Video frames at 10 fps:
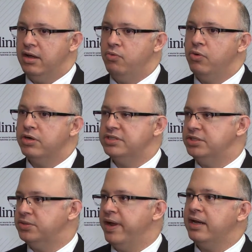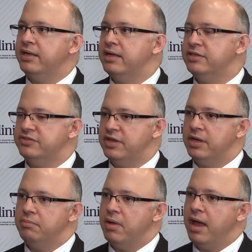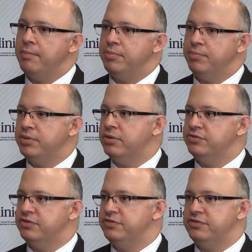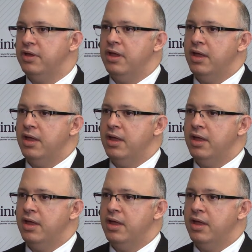works directly as a apoptosis